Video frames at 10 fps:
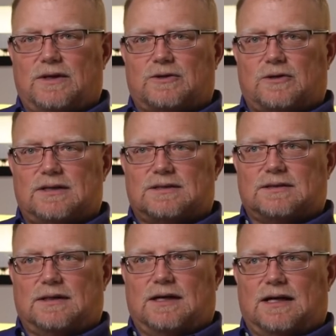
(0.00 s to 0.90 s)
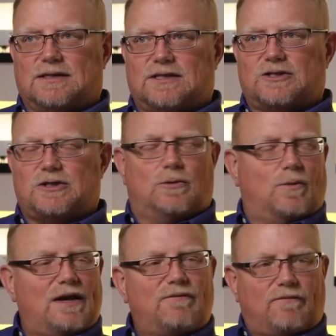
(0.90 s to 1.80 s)
transition
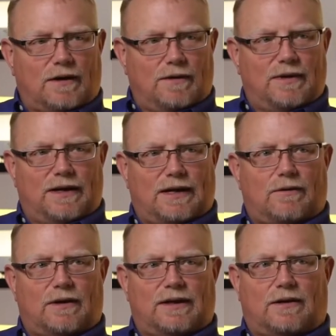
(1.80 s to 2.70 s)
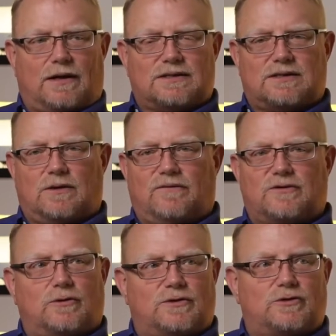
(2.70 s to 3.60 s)
away from an hourly cost over
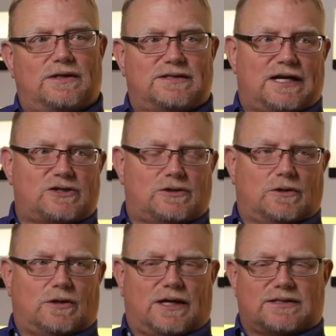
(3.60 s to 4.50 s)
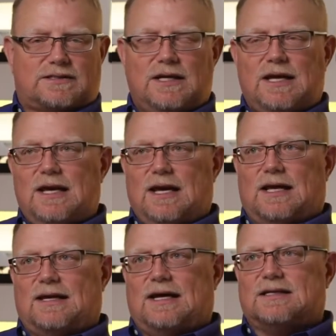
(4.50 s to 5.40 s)
to a transactional cost.
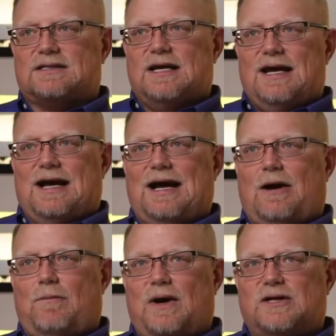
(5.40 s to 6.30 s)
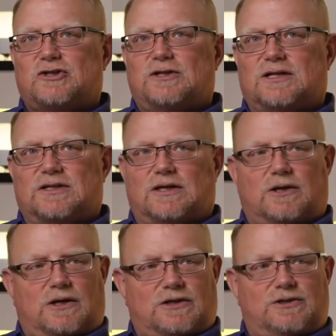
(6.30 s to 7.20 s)
And that is, how much does it
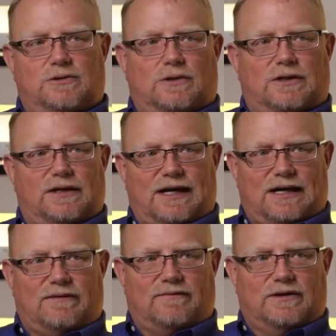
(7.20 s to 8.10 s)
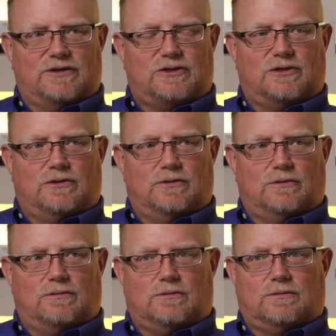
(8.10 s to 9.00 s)
cost you on average
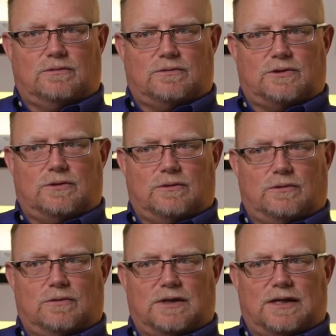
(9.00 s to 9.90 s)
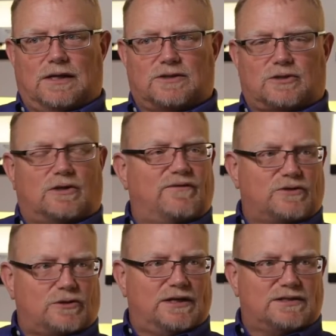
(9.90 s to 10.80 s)
to serve a
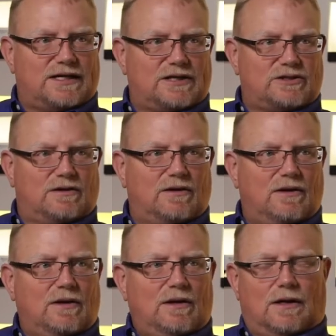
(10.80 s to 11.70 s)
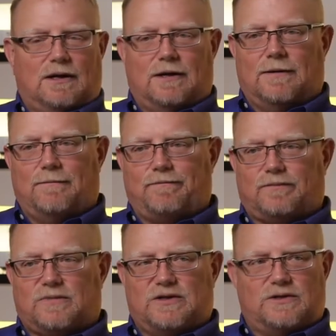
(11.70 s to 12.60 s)
transaction,
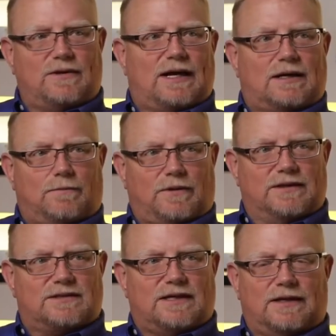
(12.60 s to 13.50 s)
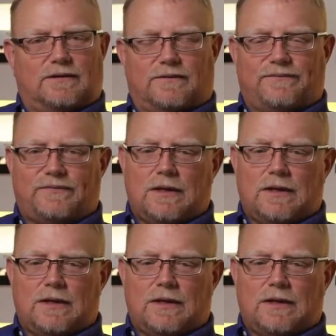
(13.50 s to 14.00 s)
to do that complete cycle?